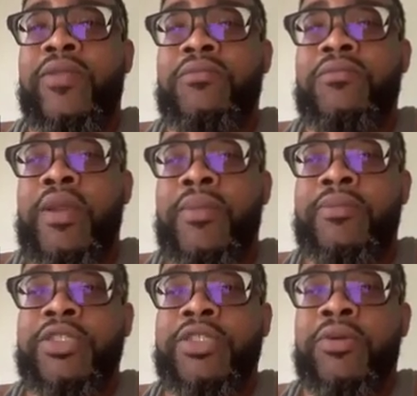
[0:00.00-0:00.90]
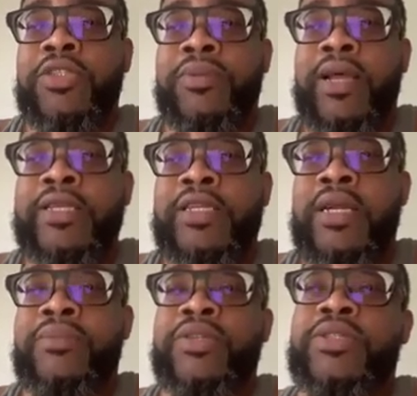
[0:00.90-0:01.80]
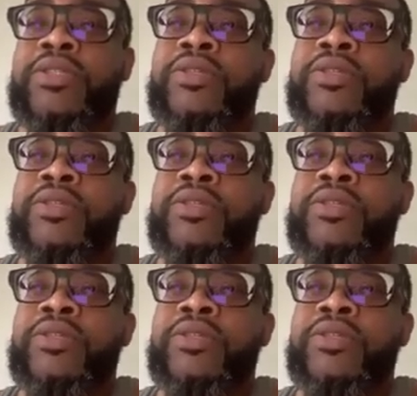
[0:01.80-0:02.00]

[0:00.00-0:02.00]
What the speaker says: Remember, I'm just multiplying the numbers.